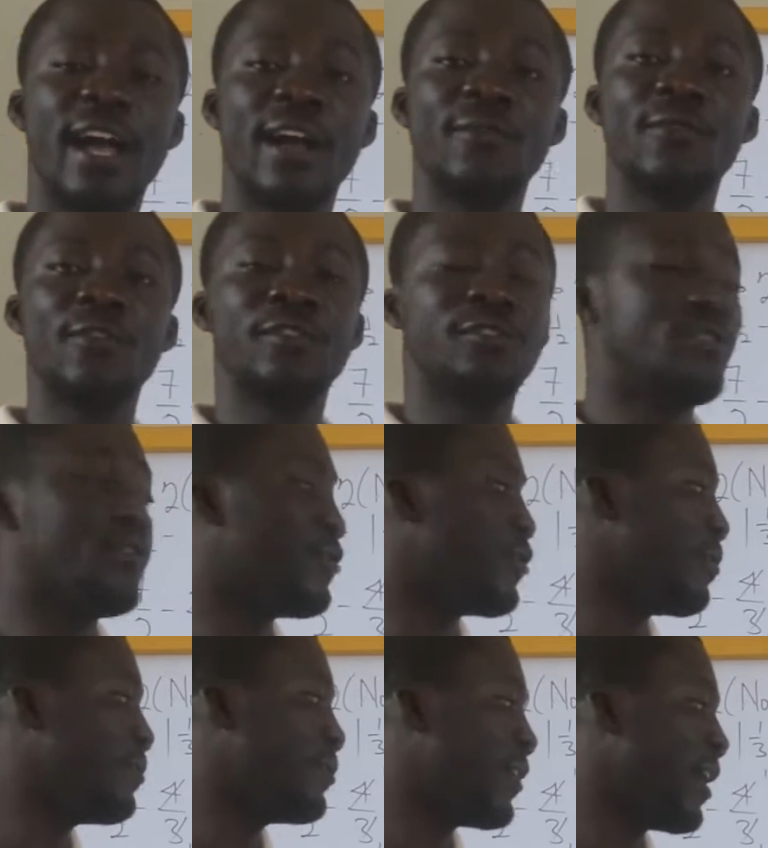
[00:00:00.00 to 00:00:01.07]
are going to
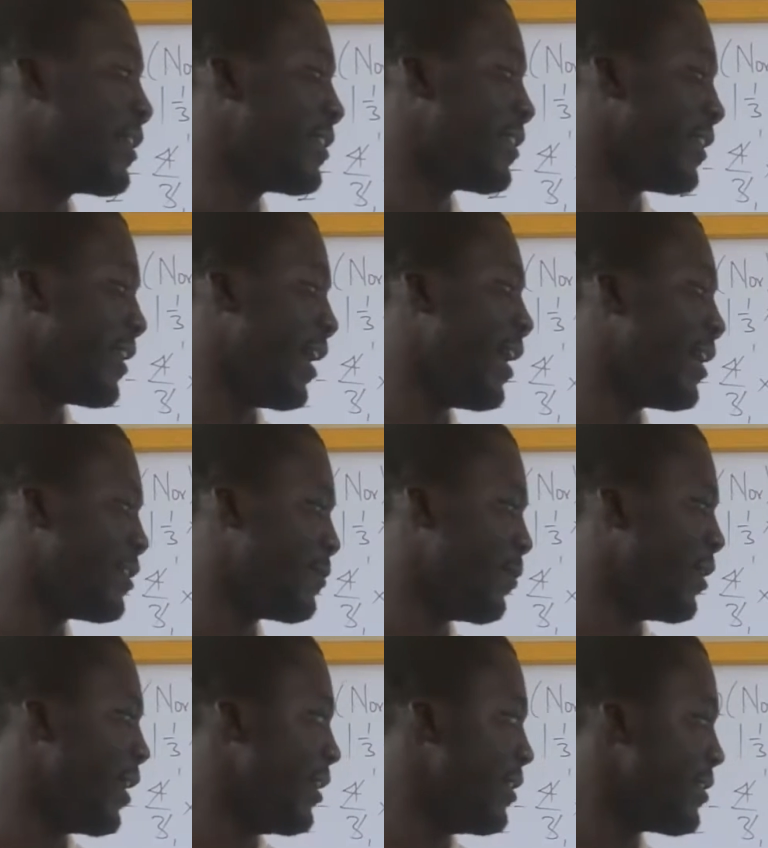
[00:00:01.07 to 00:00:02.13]
subtract the
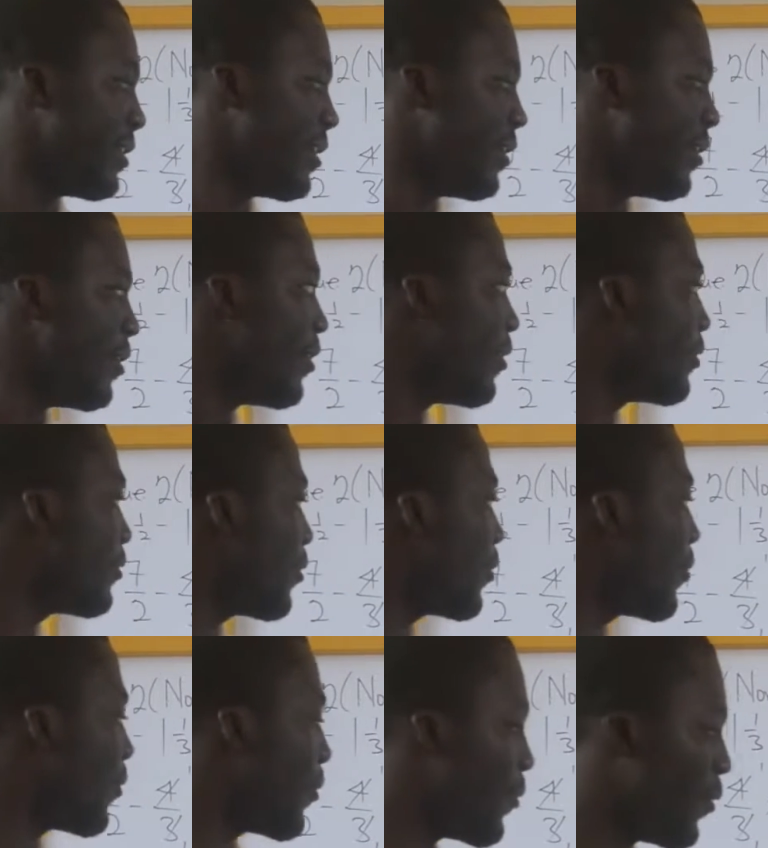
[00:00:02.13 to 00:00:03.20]
exponents.
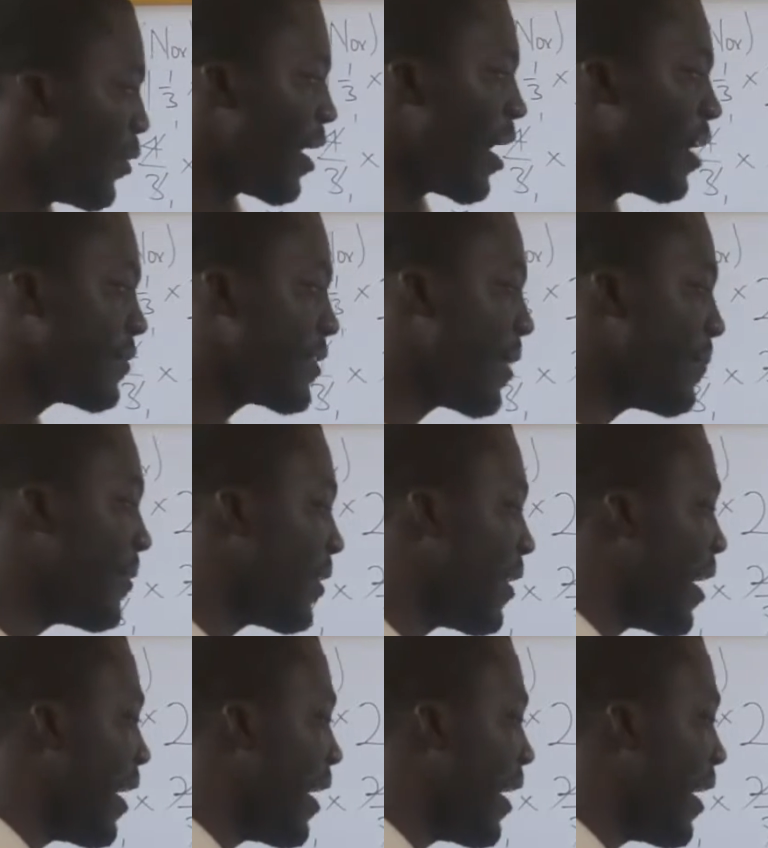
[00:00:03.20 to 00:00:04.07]
So we have something